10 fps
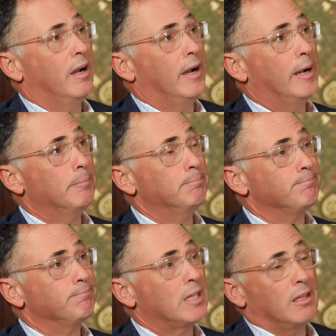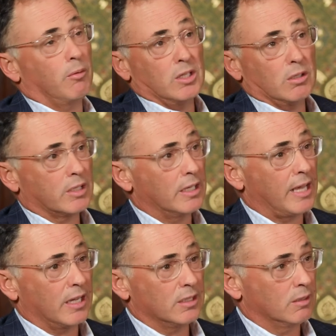Um, and then when you look at
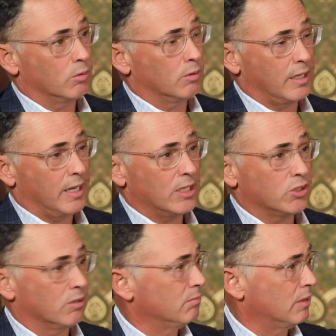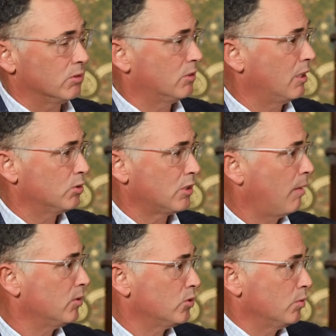uh, you know Asia, Tim's
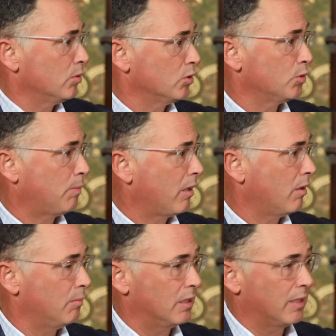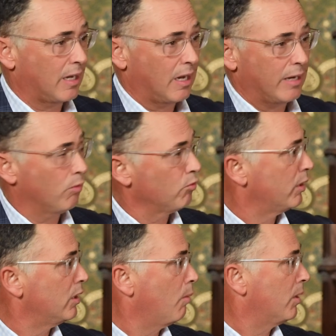comments were, were spot on. I mean, like I don't
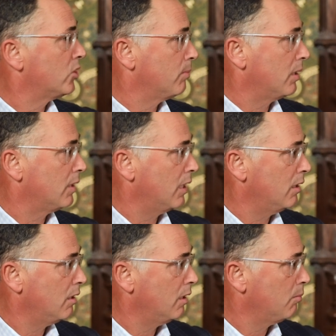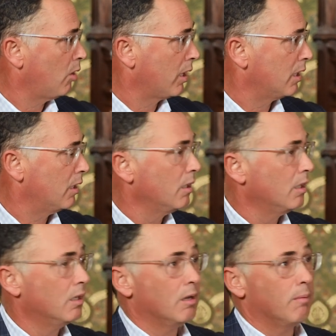really know much about the Indian market.
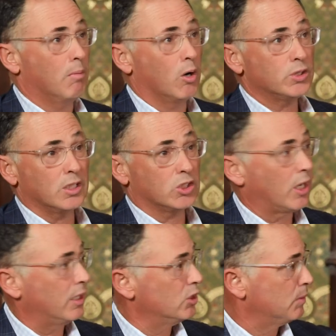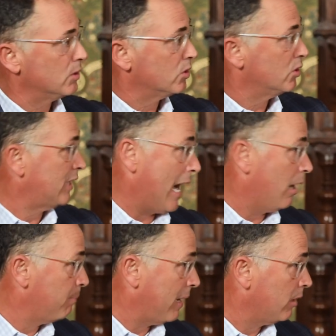Most of the Chinese business is
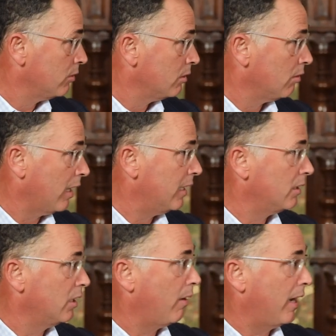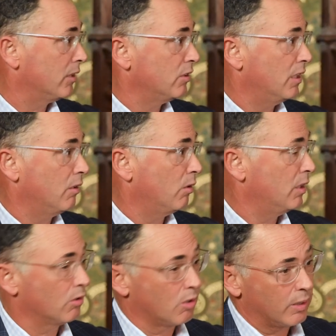outbound, right? You know, out, you know,
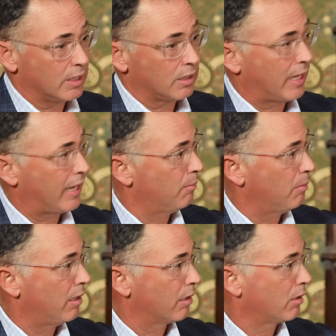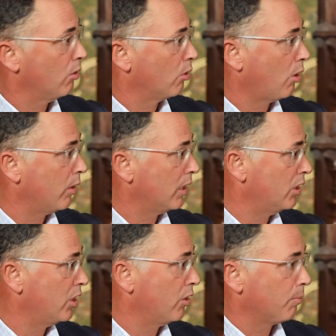either going into Latin America or going
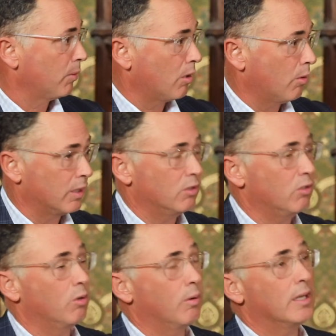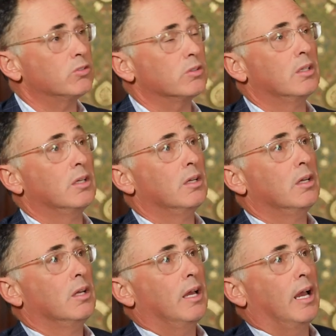into Europe or mm-hmm. going into the U.S.
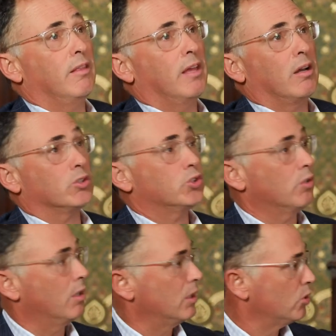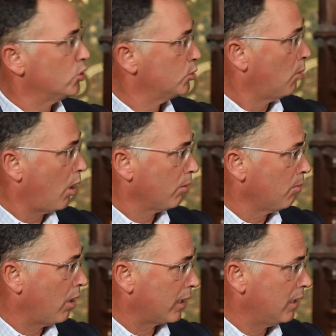And then Australia is a smaller
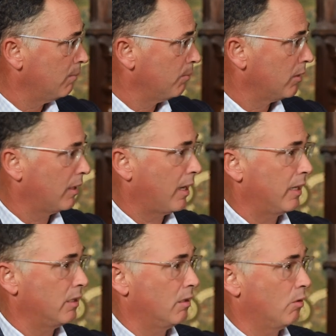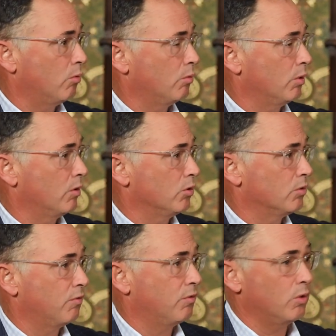market that you know where there's
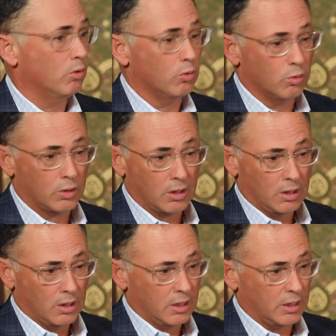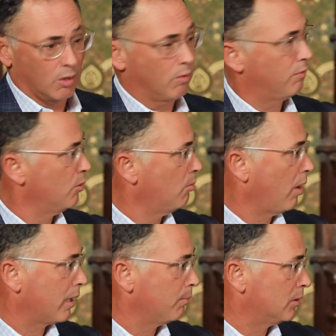a few, you know, a few
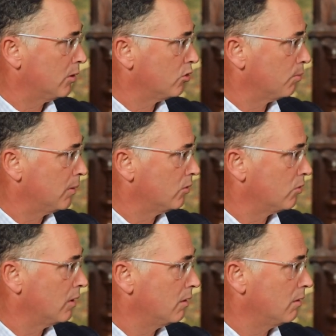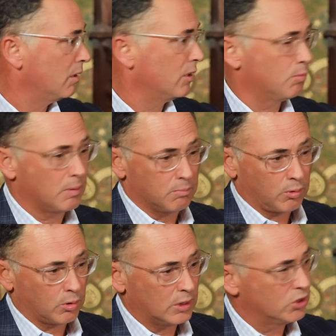market participants, and it's been
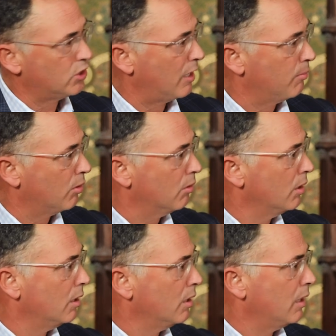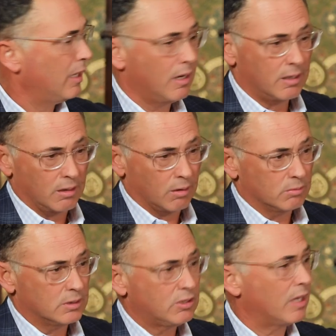pretty stable. And you know,
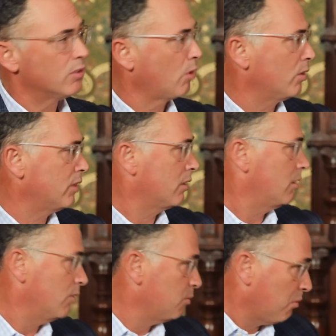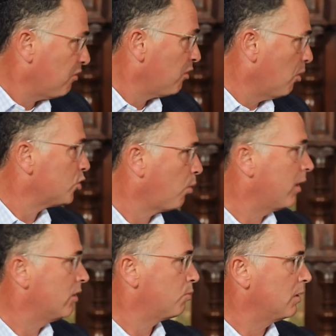it has lost activity, but for the most
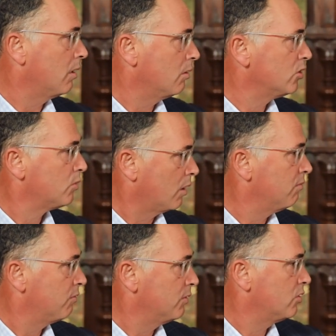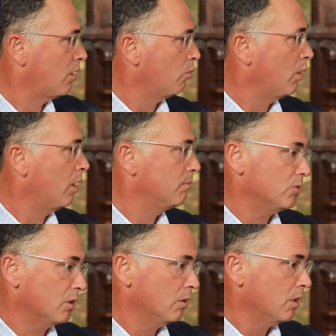part, it's you know, it's done, it's done well.
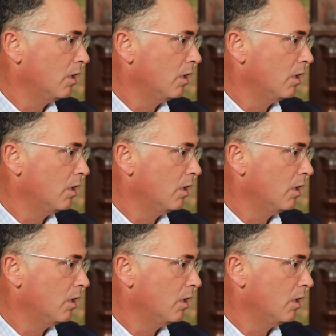So.